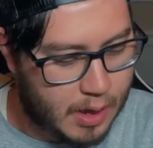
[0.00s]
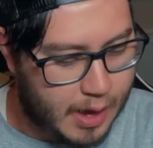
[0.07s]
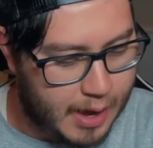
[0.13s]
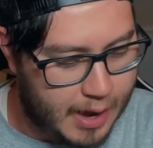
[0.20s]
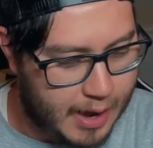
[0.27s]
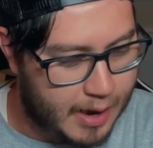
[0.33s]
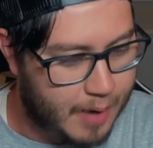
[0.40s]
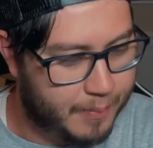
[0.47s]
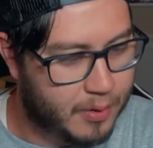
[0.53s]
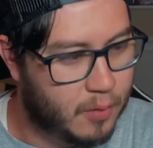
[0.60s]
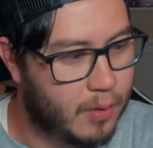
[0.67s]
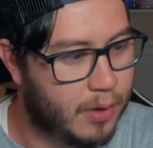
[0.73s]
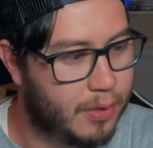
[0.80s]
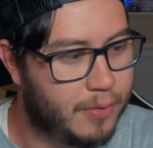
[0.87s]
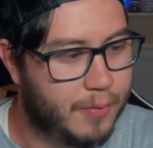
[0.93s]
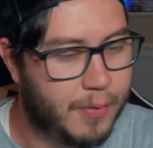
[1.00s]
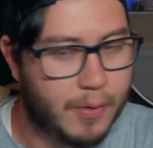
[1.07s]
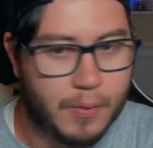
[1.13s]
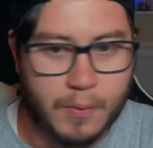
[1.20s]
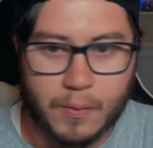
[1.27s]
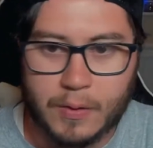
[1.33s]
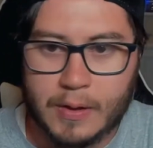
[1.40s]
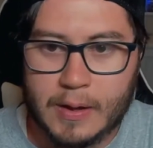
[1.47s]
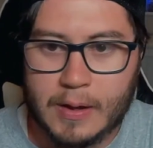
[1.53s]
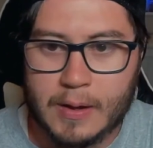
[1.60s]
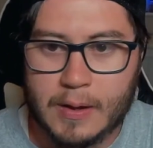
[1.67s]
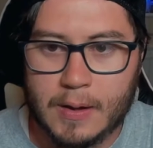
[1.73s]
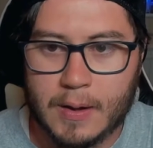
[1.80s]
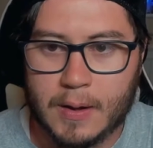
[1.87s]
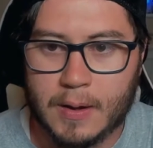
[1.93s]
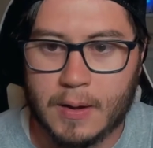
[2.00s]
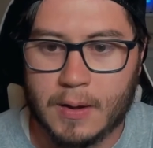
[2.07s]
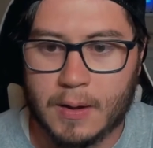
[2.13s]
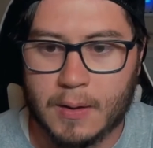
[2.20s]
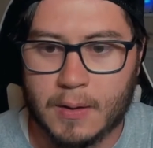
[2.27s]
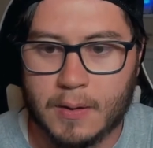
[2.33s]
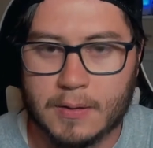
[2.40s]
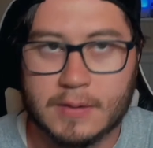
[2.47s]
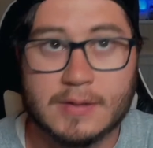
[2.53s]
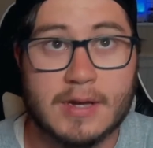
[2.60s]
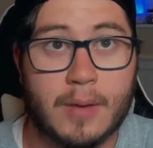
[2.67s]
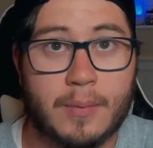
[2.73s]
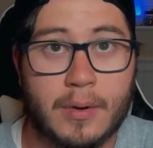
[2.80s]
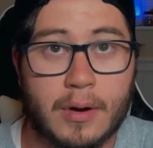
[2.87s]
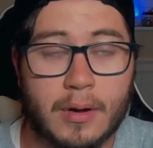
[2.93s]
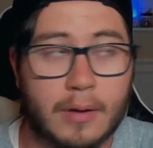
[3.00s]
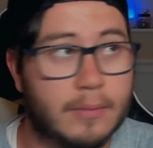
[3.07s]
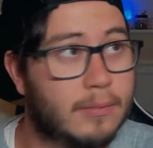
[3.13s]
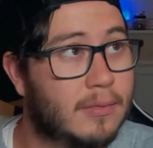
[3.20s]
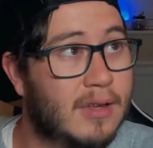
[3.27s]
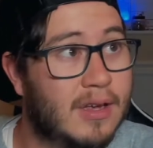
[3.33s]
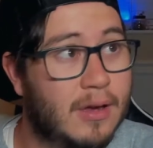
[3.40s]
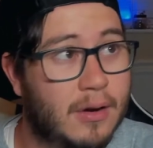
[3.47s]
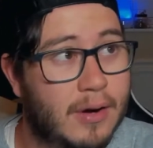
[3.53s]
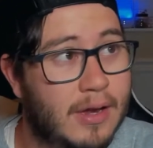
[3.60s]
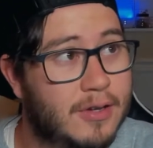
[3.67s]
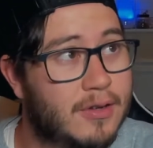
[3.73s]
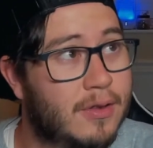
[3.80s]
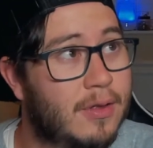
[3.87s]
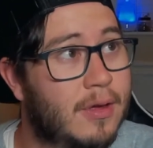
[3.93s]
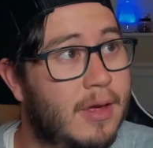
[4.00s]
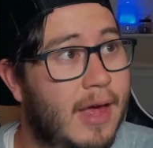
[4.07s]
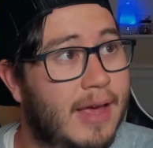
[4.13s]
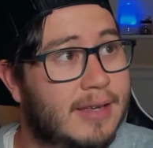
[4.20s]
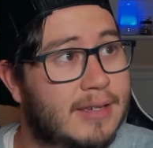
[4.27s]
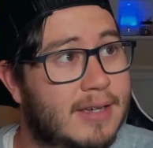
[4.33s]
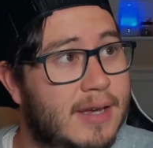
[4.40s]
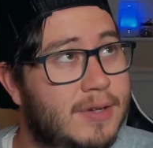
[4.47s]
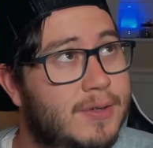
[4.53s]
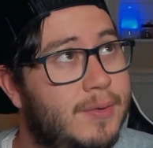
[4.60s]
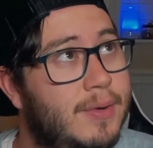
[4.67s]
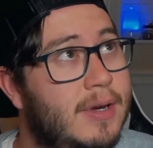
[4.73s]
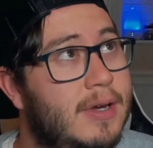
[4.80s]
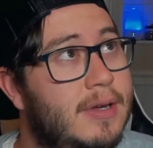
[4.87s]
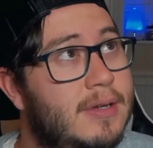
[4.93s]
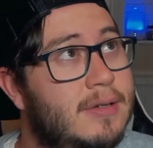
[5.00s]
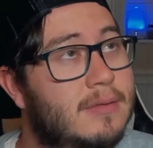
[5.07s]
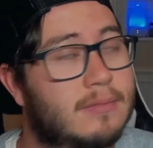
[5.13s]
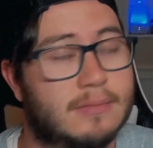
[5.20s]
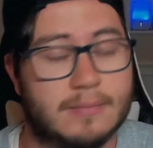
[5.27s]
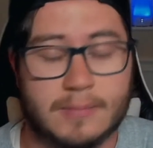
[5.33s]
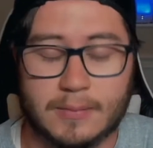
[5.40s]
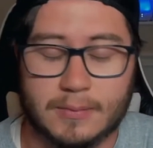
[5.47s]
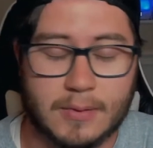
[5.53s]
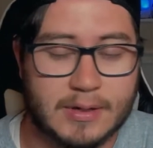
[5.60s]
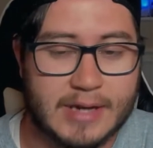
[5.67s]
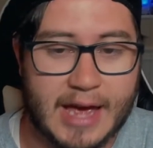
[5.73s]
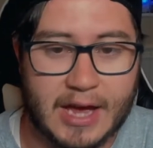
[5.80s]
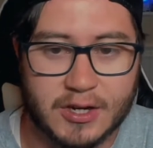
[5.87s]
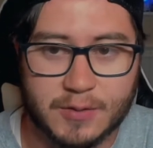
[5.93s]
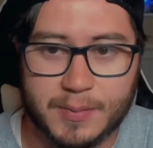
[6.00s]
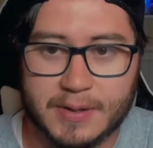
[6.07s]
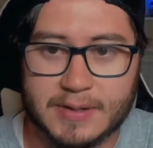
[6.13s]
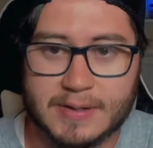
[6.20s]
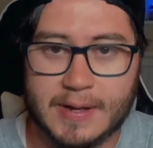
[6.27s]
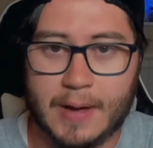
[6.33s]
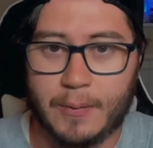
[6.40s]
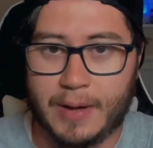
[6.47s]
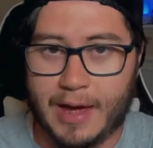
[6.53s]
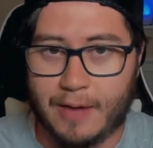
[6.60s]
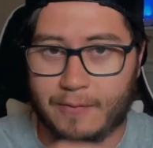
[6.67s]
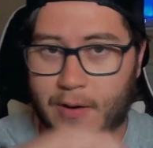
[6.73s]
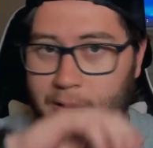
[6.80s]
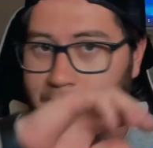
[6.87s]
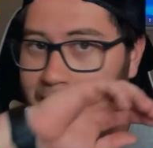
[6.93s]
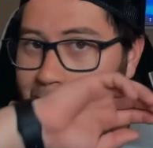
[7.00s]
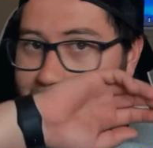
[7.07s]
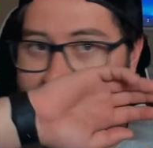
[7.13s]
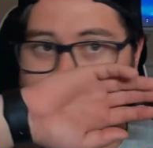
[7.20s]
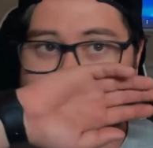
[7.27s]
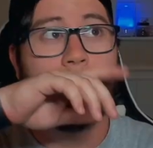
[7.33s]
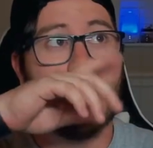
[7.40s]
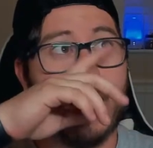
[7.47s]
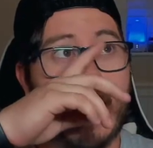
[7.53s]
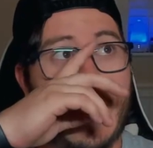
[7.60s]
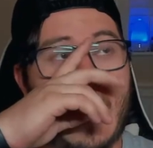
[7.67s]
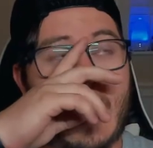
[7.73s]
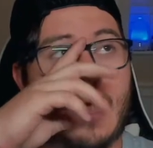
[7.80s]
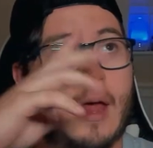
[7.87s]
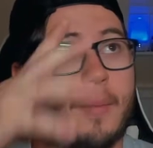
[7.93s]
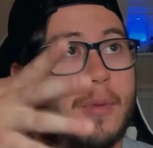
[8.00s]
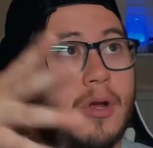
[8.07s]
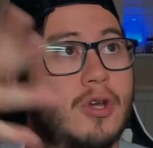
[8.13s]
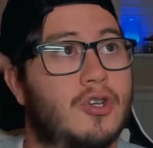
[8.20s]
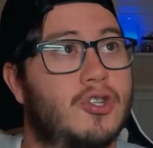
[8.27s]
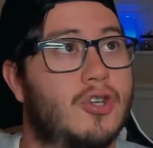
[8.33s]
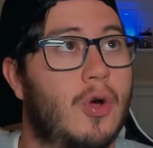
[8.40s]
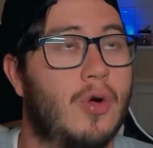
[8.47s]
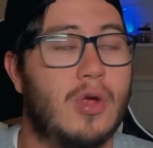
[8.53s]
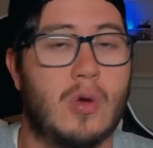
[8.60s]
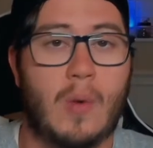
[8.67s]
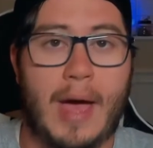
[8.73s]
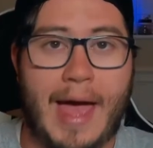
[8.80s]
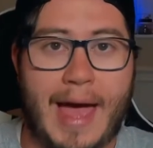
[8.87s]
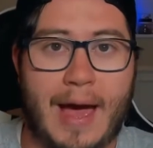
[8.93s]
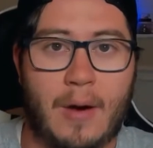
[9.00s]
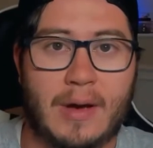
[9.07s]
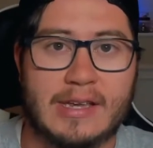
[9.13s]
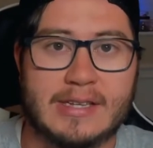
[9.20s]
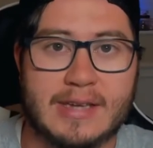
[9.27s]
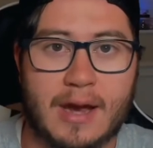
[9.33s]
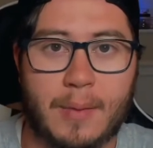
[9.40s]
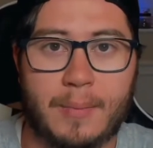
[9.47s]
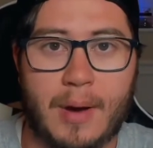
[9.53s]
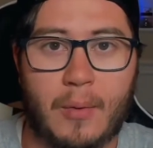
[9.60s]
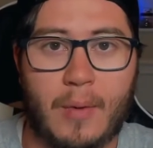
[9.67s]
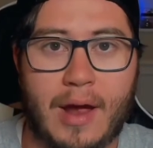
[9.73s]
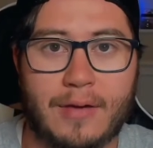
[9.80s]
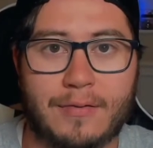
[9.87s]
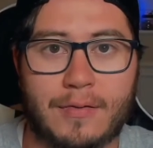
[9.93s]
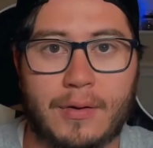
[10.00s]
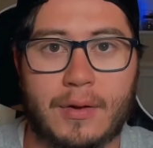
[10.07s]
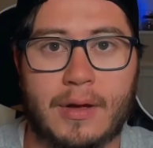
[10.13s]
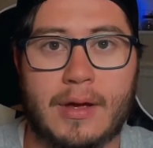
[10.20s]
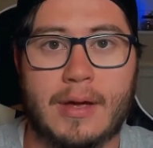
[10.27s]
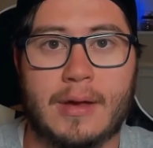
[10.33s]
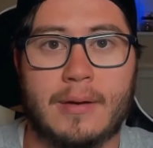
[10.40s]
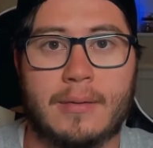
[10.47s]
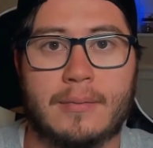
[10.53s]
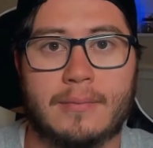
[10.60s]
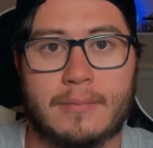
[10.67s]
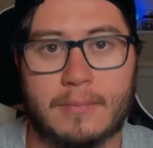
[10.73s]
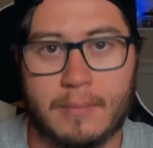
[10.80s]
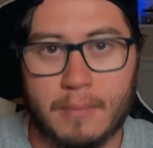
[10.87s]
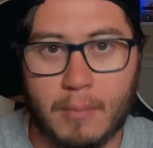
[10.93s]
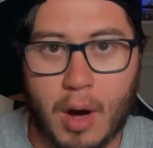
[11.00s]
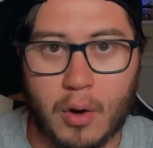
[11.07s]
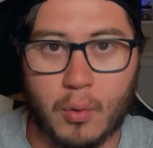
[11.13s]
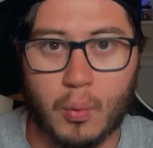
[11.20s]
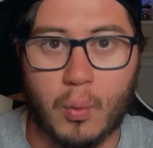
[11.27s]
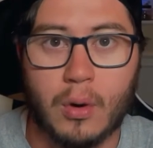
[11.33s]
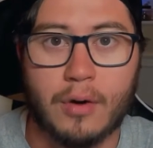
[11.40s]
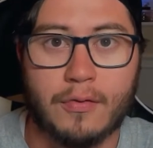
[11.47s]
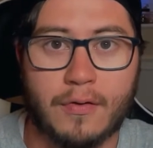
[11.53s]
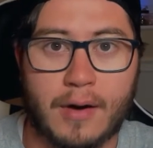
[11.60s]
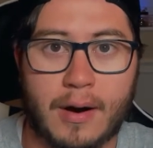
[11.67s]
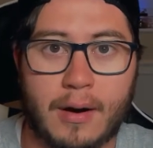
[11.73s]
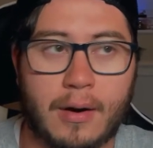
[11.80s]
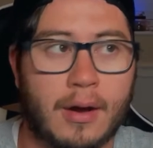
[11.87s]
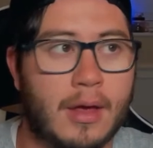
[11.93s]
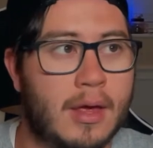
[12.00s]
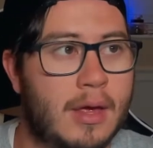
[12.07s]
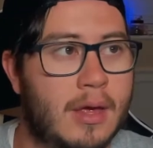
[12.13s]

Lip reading: And I'm gonna run through the separate, each of the accessories, attachments that we have on here. And I'm gonna show you how I set up my rifle in Modern Warfare,